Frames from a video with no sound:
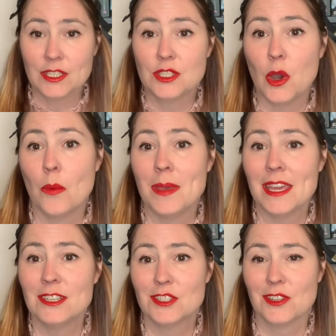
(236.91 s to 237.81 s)
so
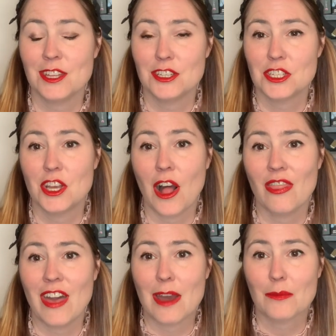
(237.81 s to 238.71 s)
making sure that she got
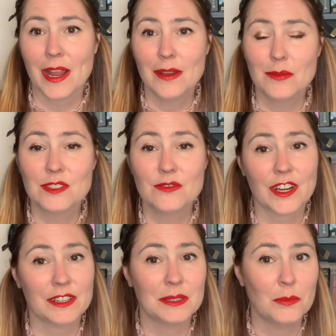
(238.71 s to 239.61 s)
that right was
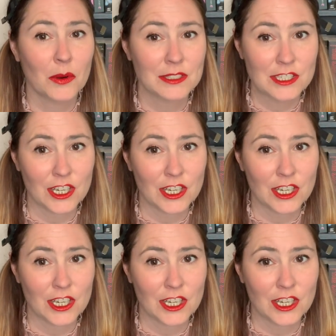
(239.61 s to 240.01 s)
very important to